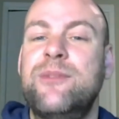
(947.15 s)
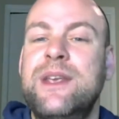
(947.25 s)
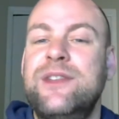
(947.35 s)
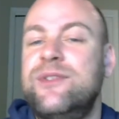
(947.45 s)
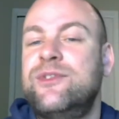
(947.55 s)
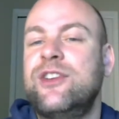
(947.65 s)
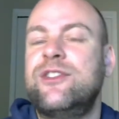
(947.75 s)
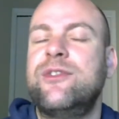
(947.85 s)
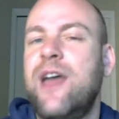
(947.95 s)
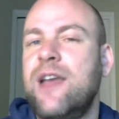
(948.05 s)
means of
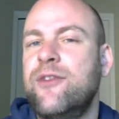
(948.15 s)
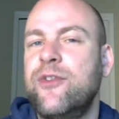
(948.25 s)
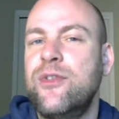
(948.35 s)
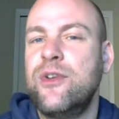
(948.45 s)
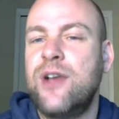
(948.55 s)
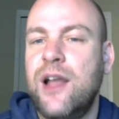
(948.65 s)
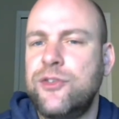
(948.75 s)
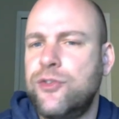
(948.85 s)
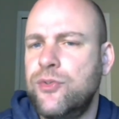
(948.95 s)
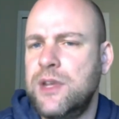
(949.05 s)
justifying further
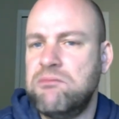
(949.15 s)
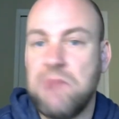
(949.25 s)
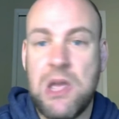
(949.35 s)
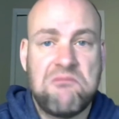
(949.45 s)
cuts to the